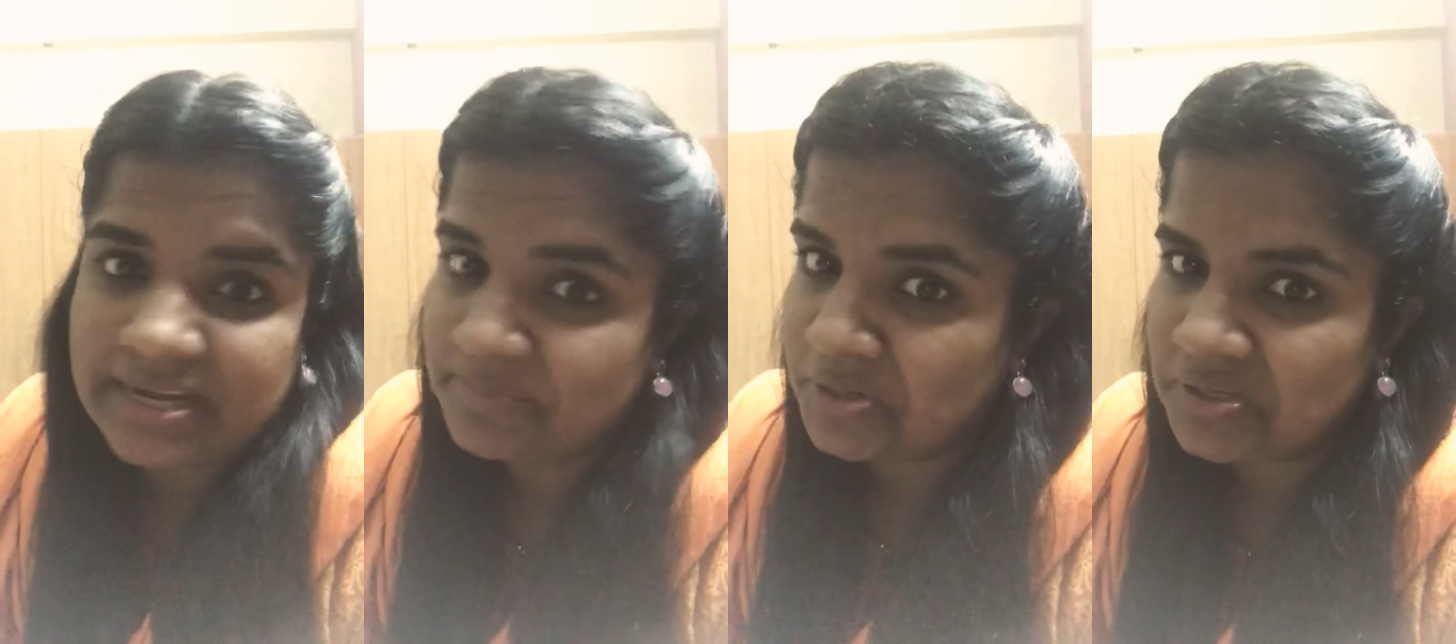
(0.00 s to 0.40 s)

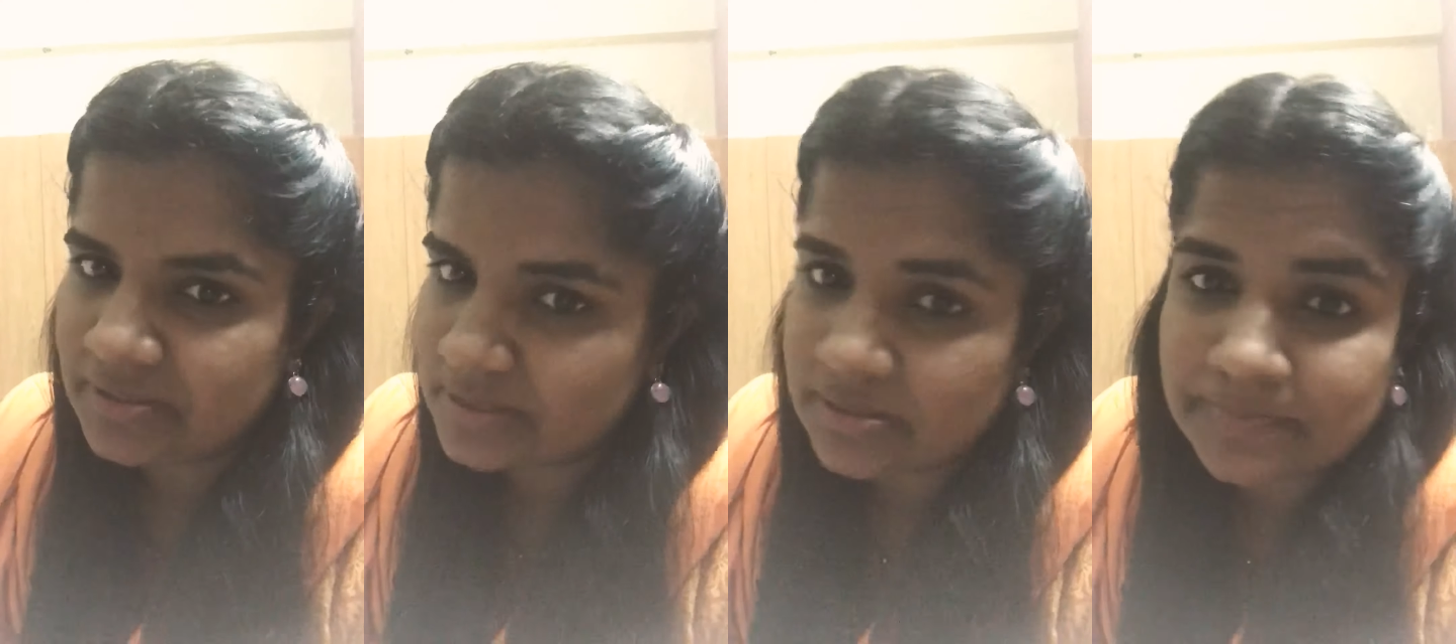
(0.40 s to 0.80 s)
I'm not
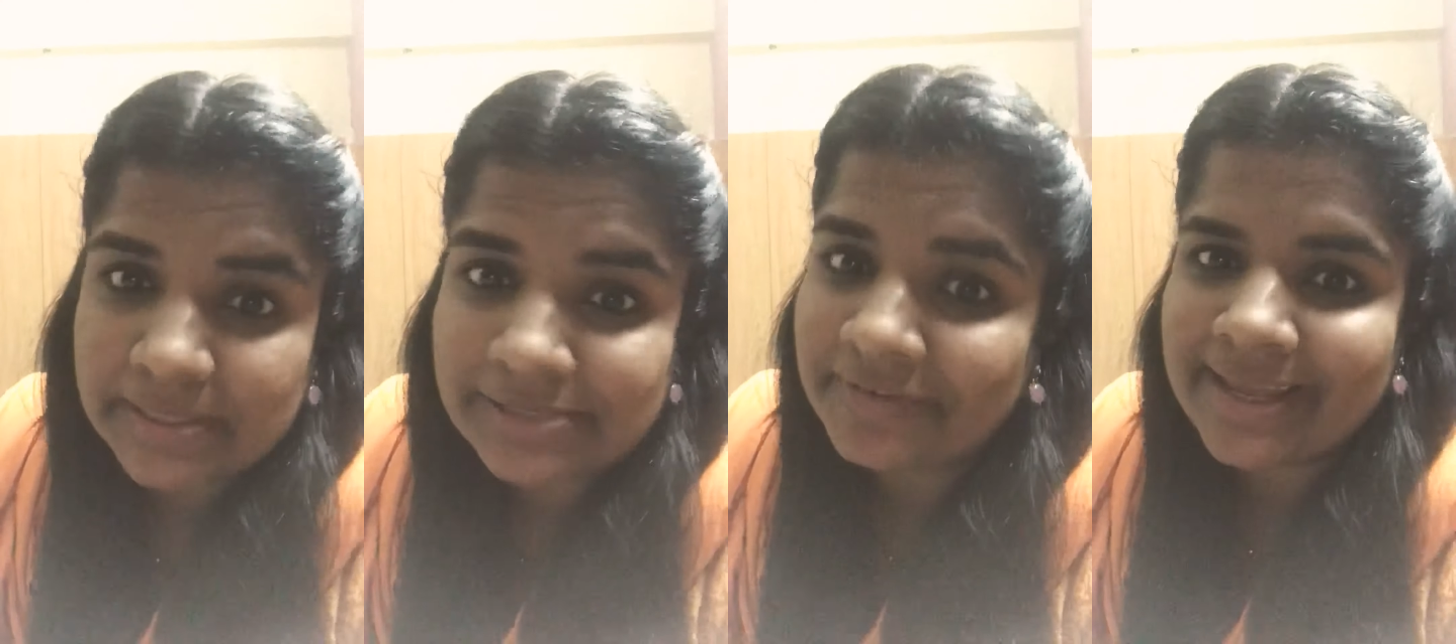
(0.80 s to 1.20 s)

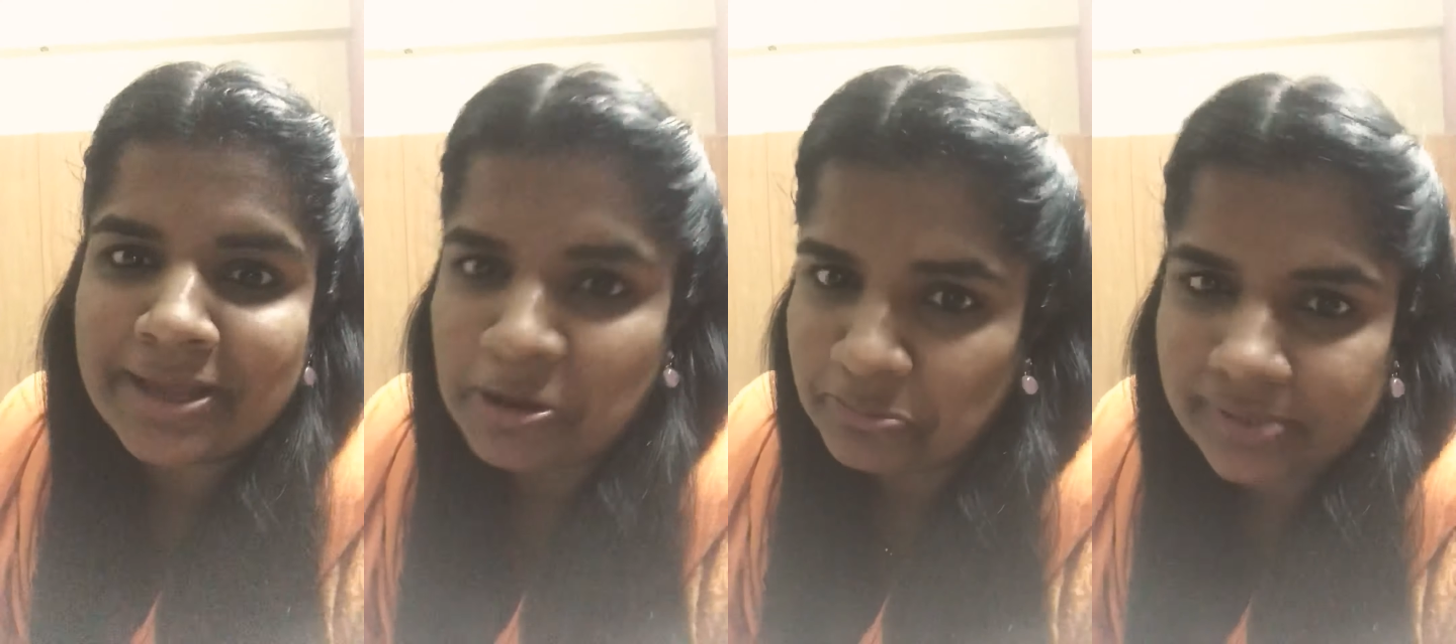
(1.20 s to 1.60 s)
specifying
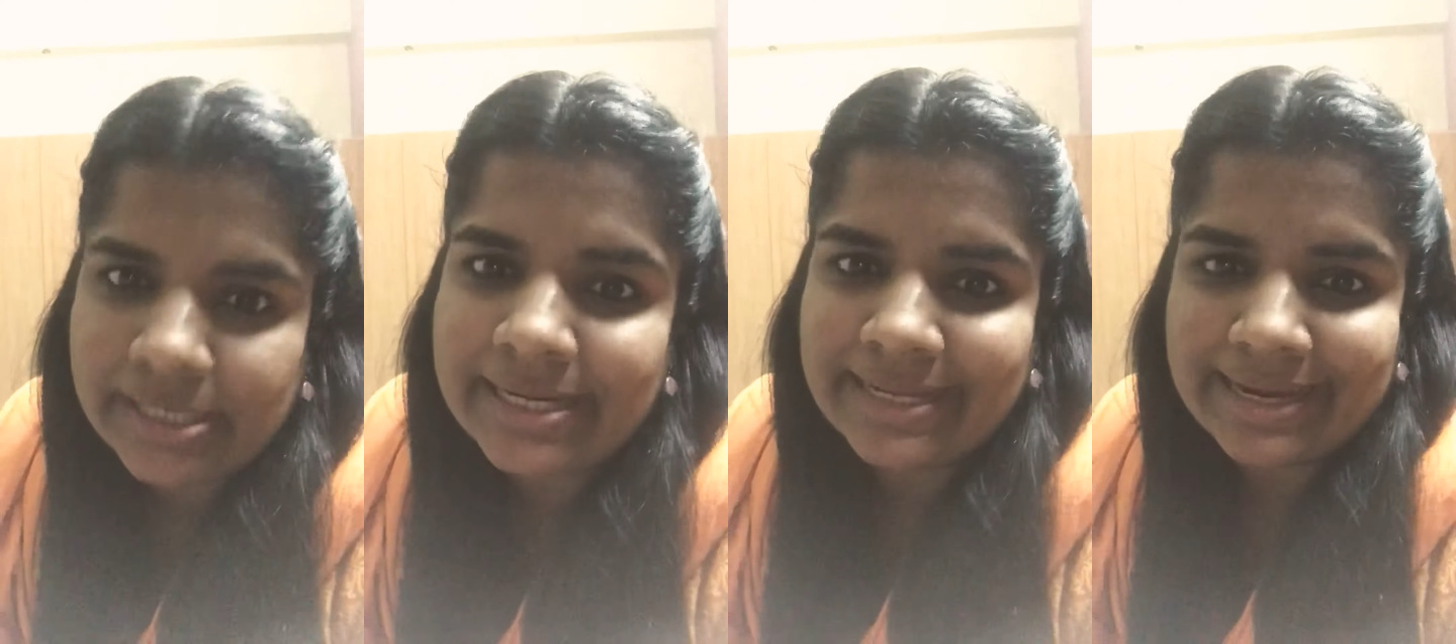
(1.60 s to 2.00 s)
how
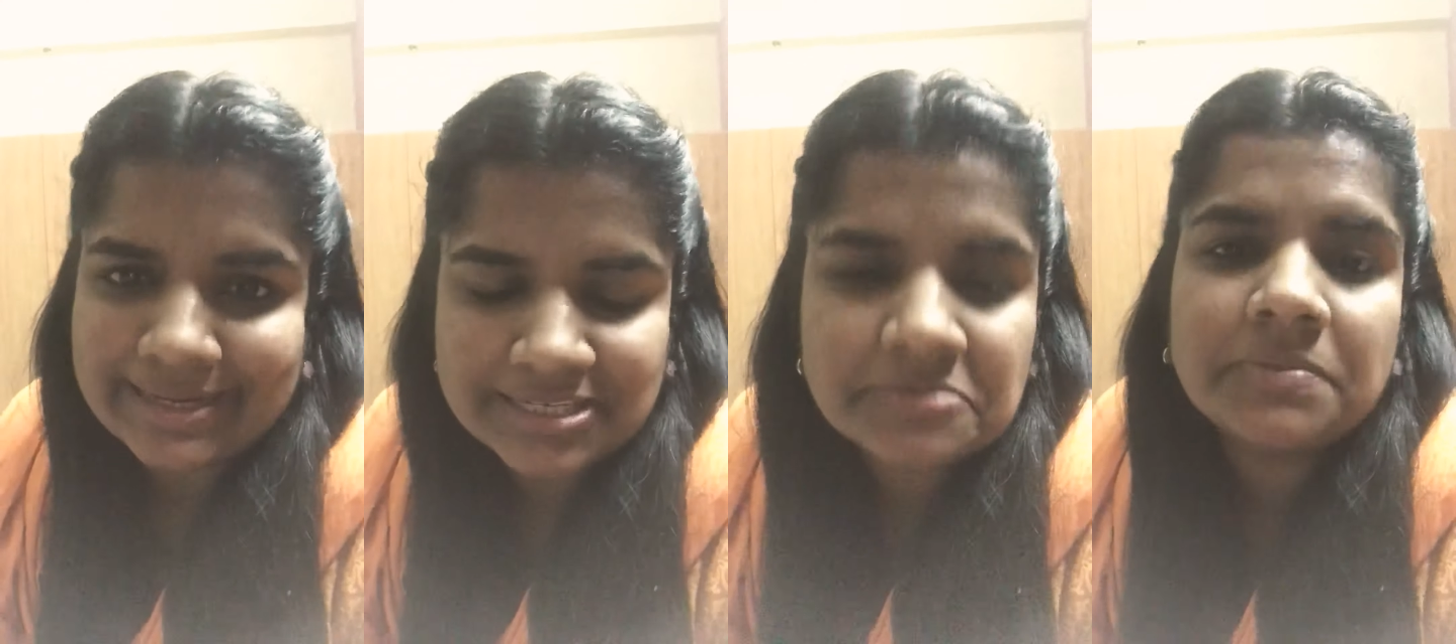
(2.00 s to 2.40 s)
many decades,